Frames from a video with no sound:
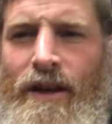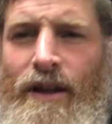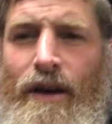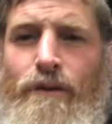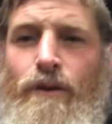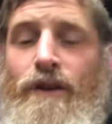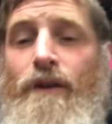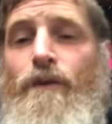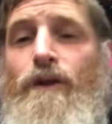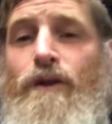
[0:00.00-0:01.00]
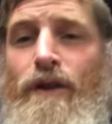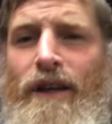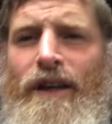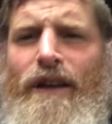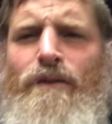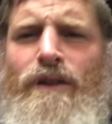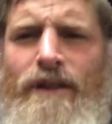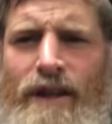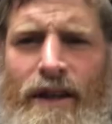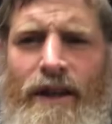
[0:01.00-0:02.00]
Now, of course, everyone's looking and everyone's
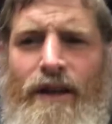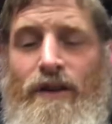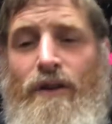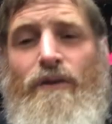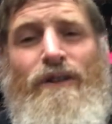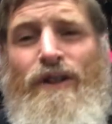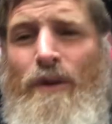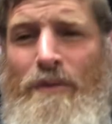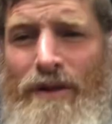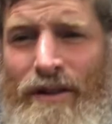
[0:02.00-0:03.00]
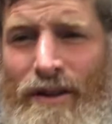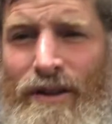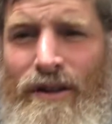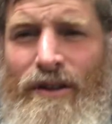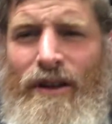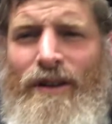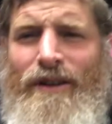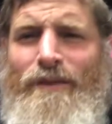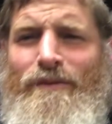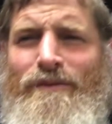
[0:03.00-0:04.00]
thinking, and you know, to jump into the hut,
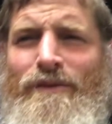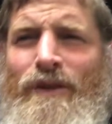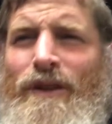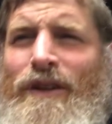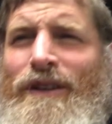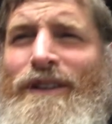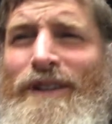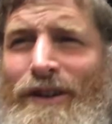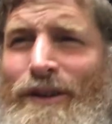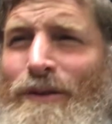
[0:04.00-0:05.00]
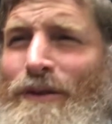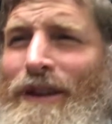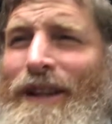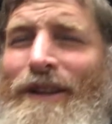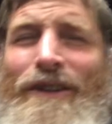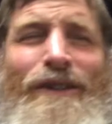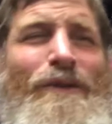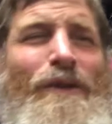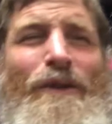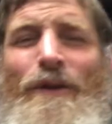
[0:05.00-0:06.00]
um, what's uh, the Hudson? Not the
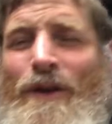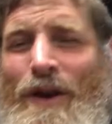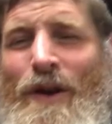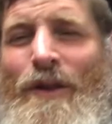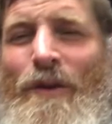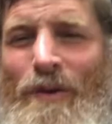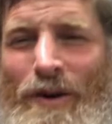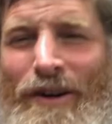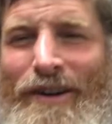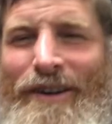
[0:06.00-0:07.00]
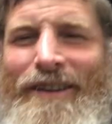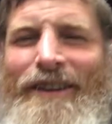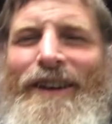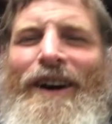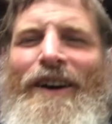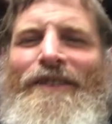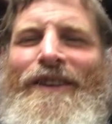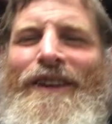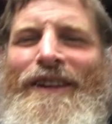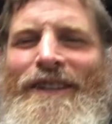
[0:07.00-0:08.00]
Hudson River, the, the water of
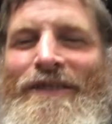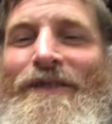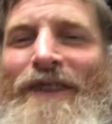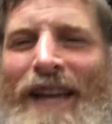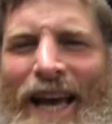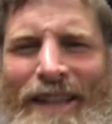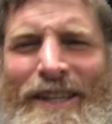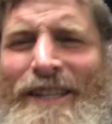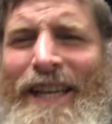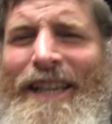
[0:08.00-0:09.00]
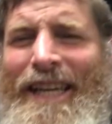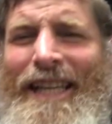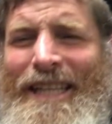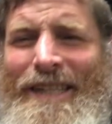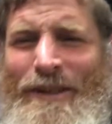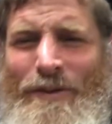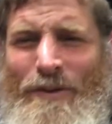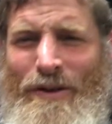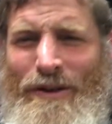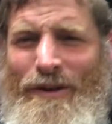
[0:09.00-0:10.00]
uh, in Manhattan is not the cleanest
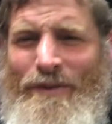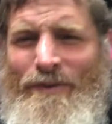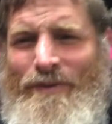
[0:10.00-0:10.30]
water.